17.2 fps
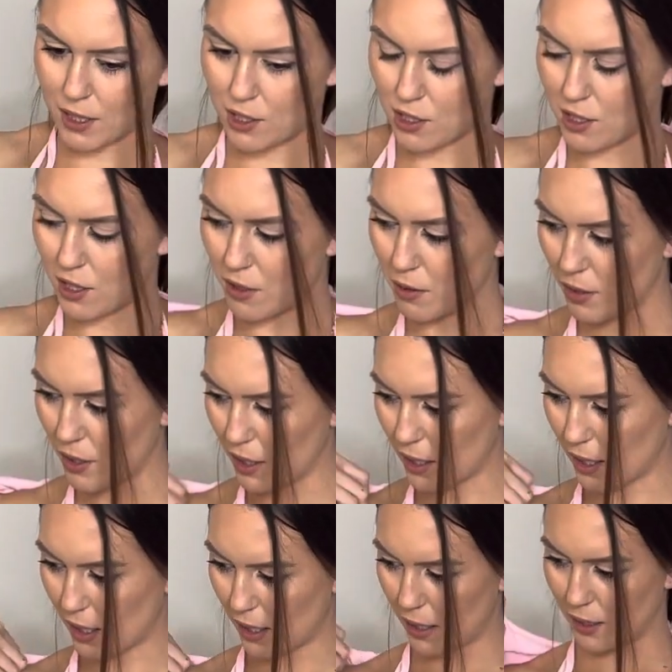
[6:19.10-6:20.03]
just don't think
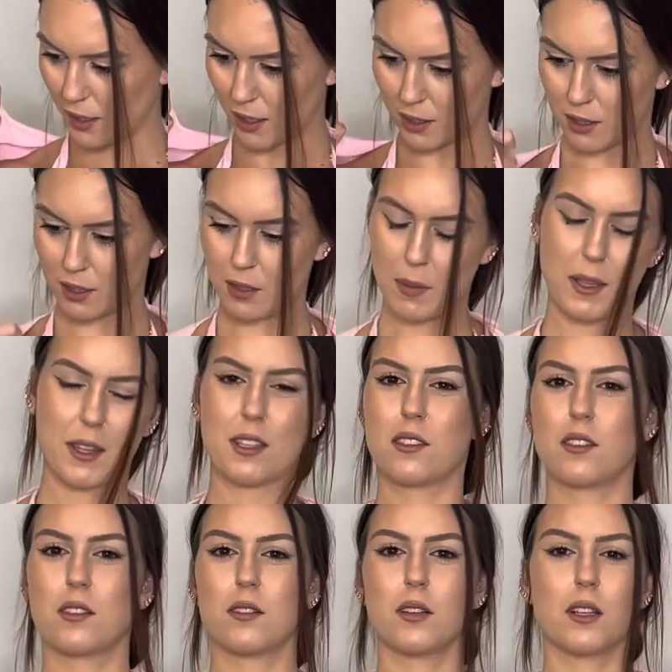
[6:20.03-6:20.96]
I like the bathing
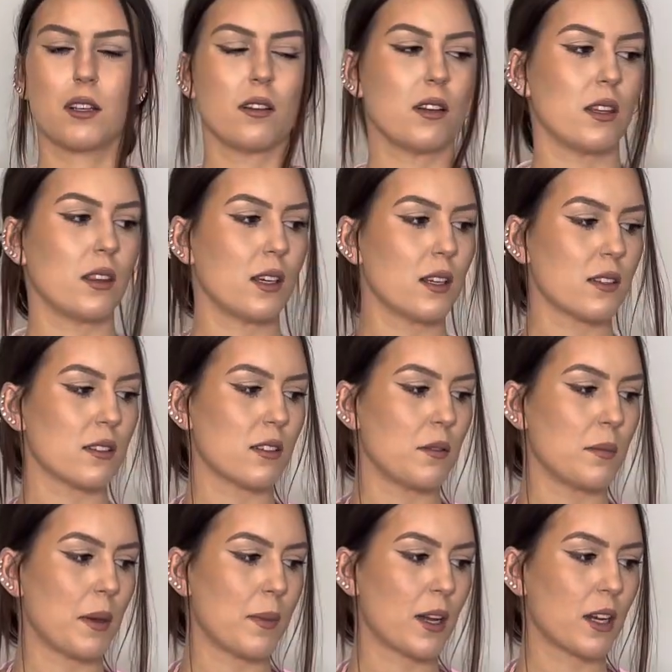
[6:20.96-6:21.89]
suit underneath it. So
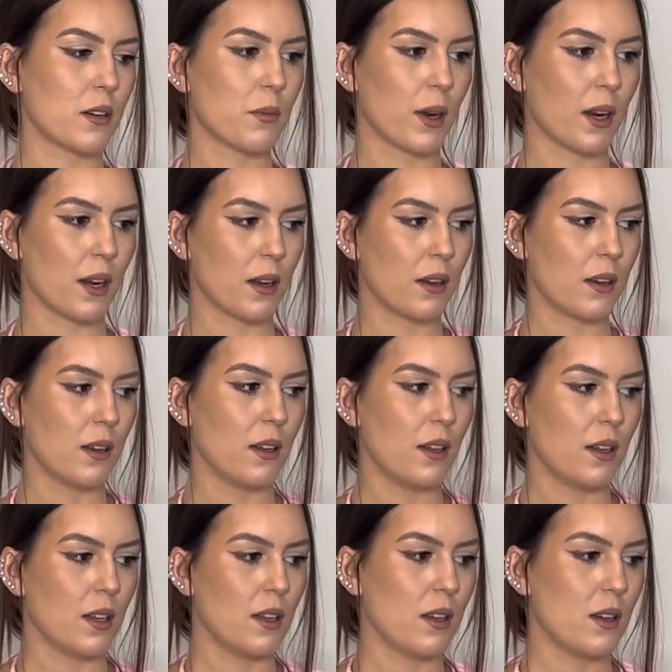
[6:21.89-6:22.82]
maybe I can wear it
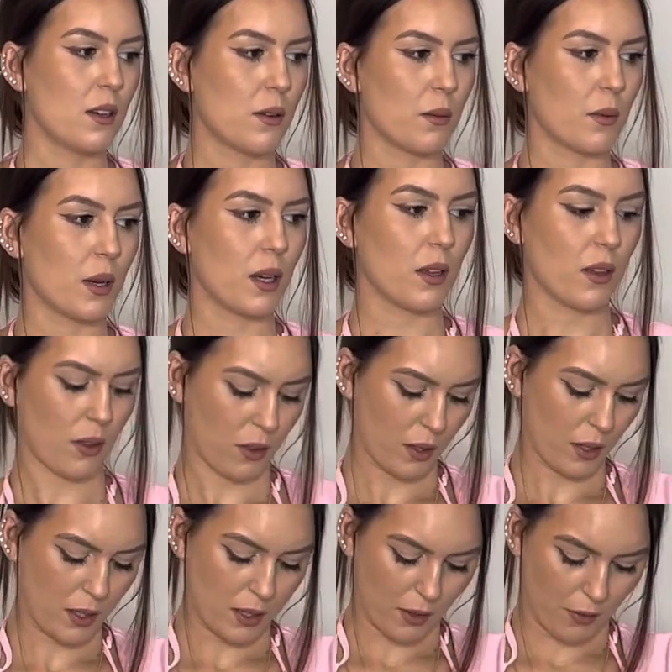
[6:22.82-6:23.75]
with
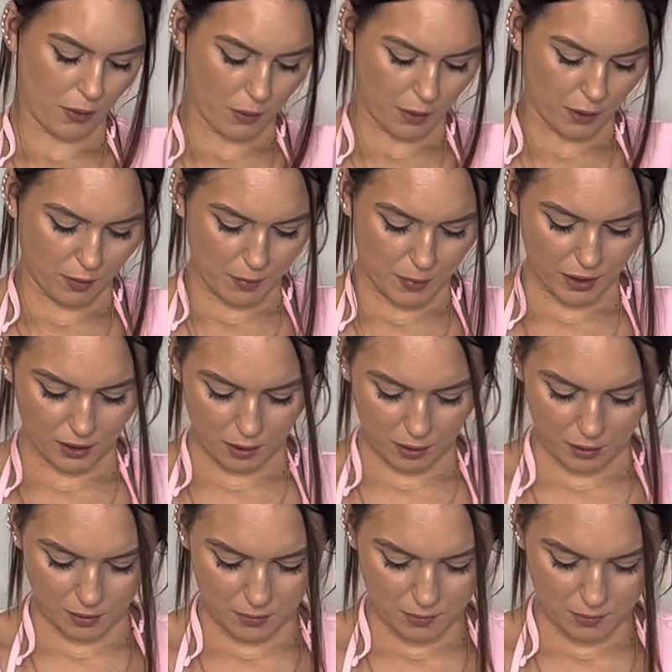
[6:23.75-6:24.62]
a different one of my little